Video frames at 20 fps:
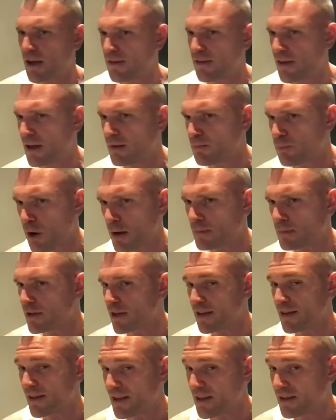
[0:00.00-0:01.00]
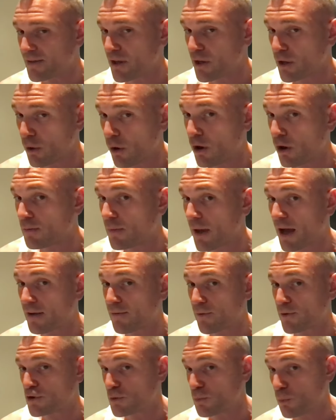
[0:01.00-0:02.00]
and then probably in the evening going
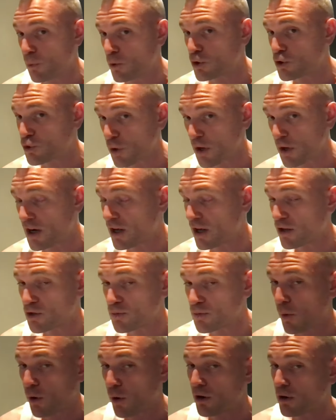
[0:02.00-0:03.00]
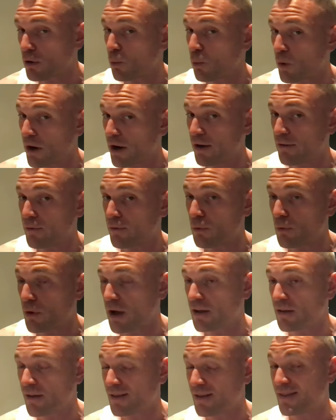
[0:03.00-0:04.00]
back for some more training and sparring or whatever,
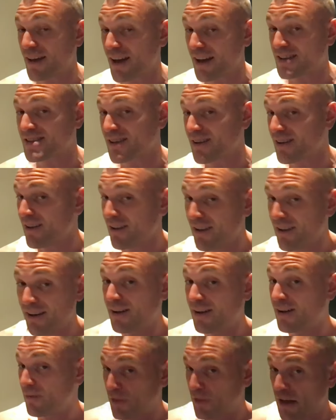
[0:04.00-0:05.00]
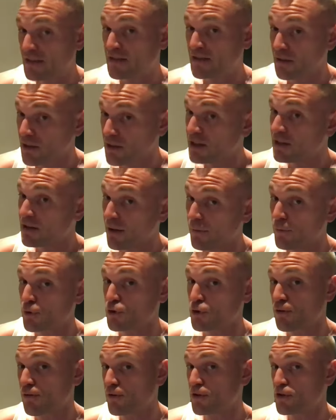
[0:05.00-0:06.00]
right? Like that's elite
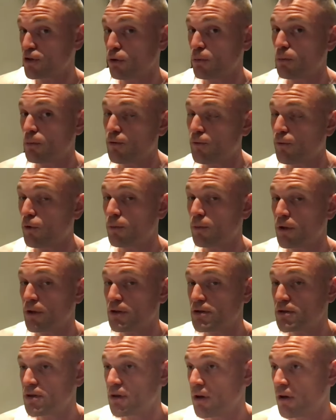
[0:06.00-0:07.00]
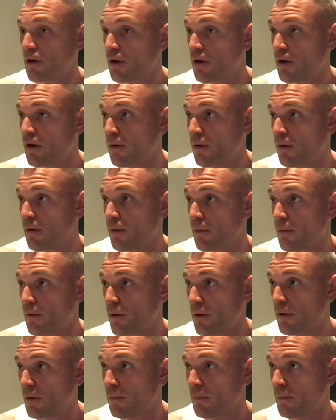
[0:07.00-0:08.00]
levels of physical performance.
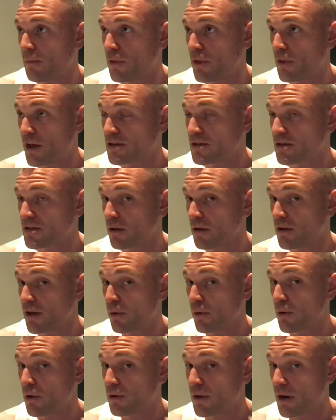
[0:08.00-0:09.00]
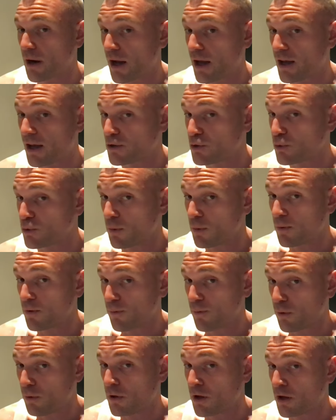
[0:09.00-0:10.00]
That's the area that I enjoy
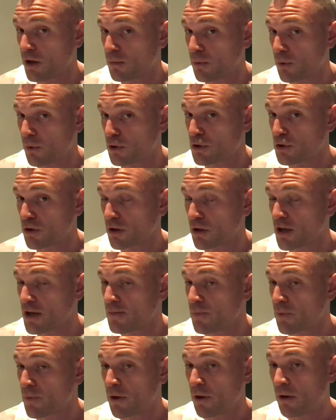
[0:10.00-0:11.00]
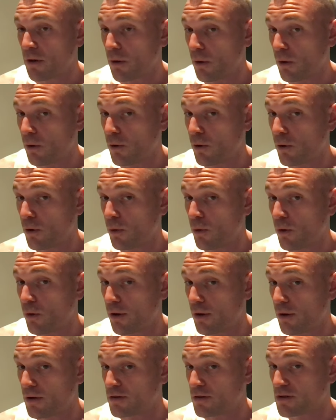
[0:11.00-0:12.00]
performing in personally. Although
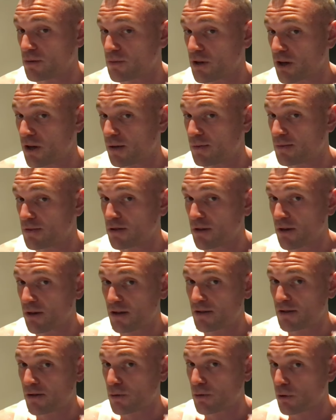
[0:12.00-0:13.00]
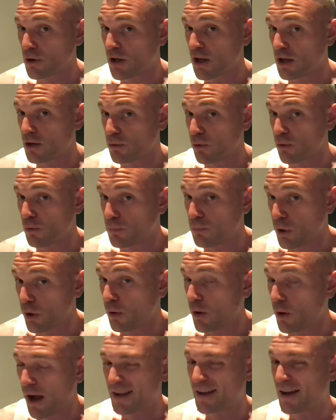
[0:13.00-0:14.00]
sometimes as a 38-year-old
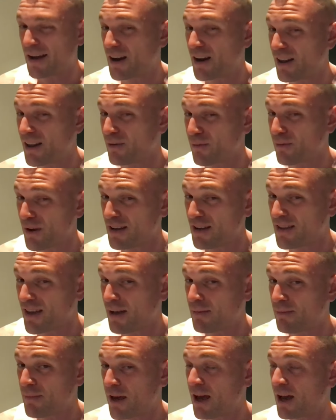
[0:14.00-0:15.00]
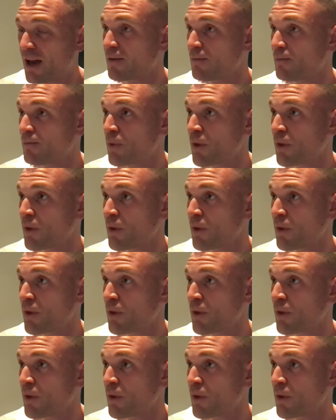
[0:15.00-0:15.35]
bro, I gotta like rein that back.